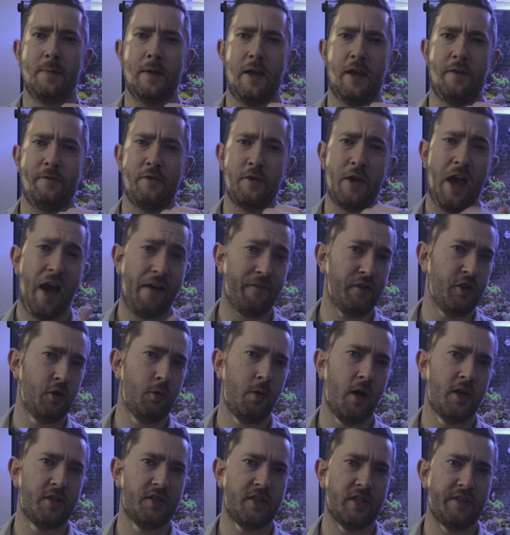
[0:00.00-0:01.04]
If you have any
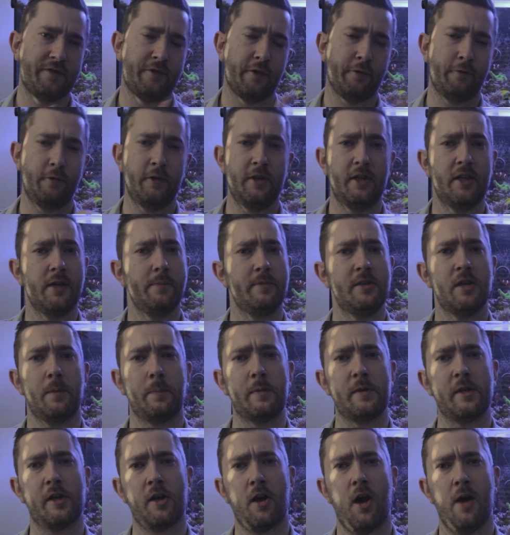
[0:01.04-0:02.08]
questions, feel free to hit me up
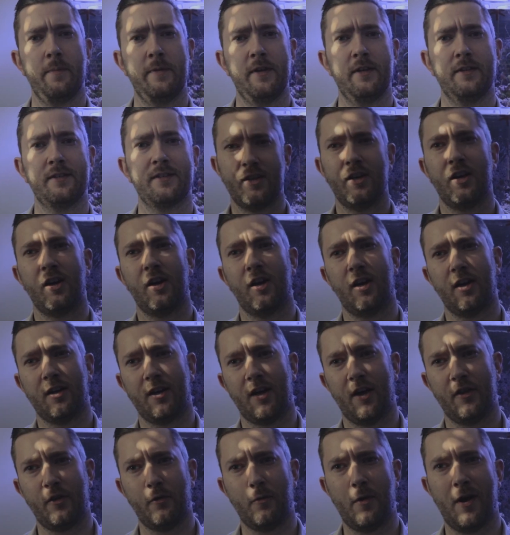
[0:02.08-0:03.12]
in the comments.
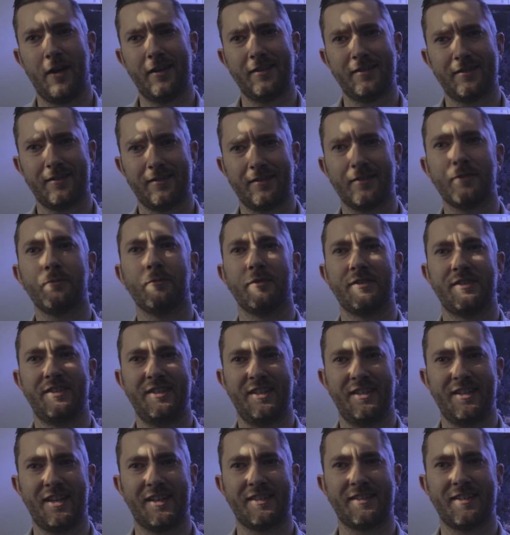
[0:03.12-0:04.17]
Otherwise, we'll see
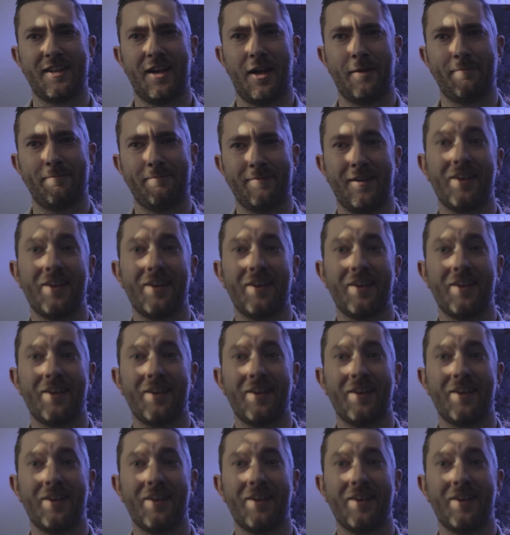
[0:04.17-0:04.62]
you next time.